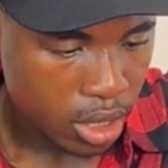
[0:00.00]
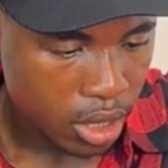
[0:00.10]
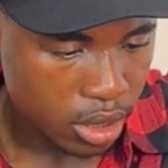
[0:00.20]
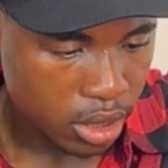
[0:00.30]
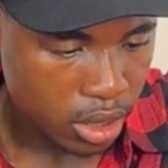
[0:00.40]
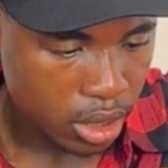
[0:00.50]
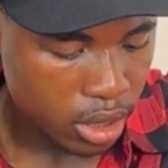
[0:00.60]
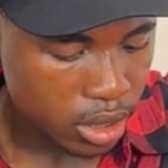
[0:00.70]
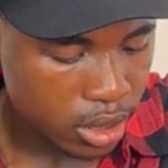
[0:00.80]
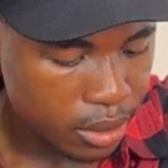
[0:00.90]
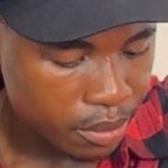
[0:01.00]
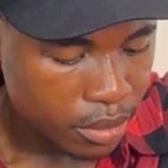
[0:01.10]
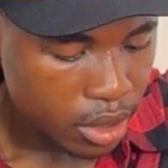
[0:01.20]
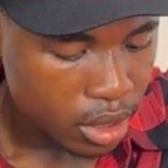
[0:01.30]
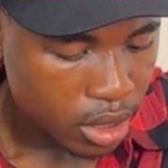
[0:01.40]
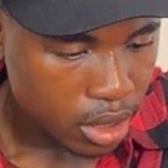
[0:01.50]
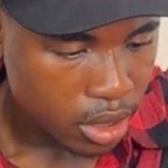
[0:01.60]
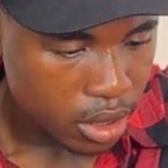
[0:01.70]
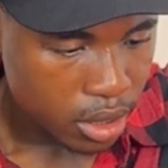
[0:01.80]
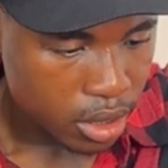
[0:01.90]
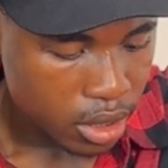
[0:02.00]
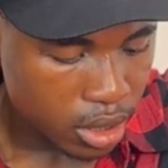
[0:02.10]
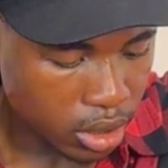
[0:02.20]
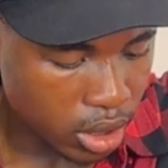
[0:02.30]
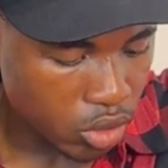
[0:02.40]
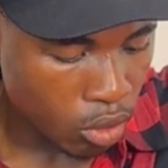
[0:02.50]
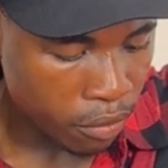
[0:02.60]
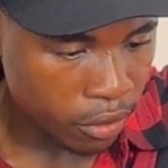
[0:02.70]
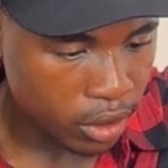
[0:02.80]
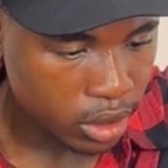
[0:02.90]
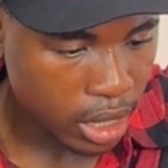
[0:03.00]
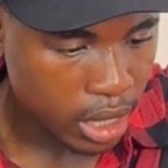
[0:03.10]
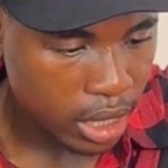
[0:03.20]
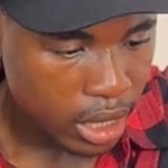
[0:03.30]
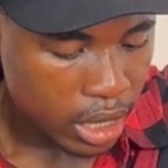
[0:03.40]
Are you seeing it? This is for filter.